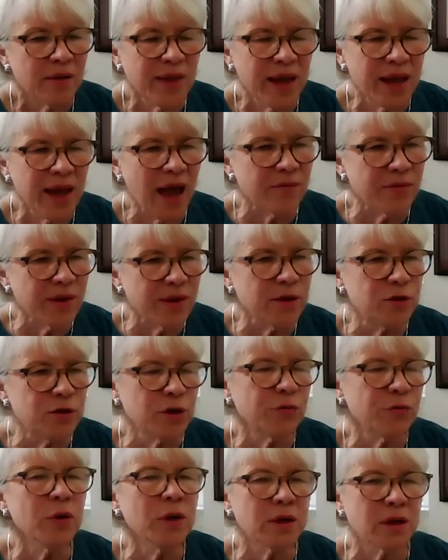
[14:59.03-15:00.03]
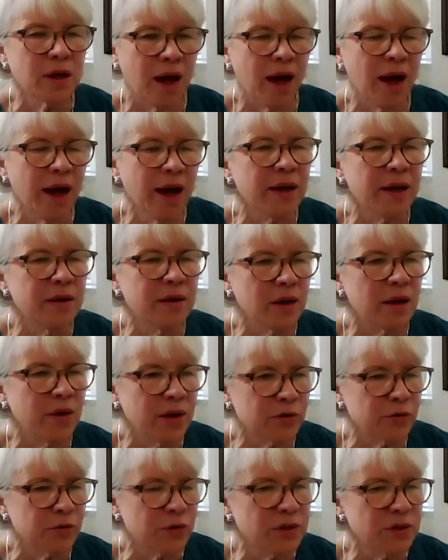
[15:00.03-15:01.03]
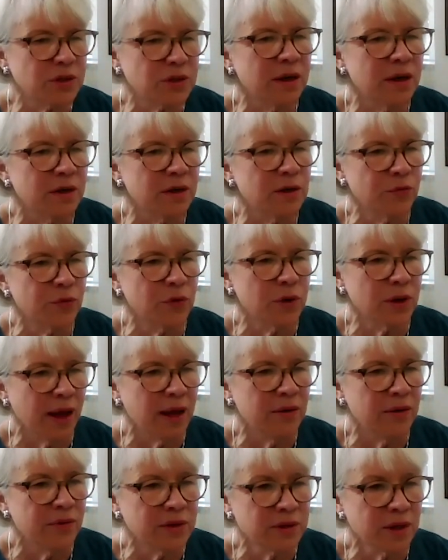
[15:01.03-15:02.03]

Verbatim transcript: They have a different kind of interest and a different kind of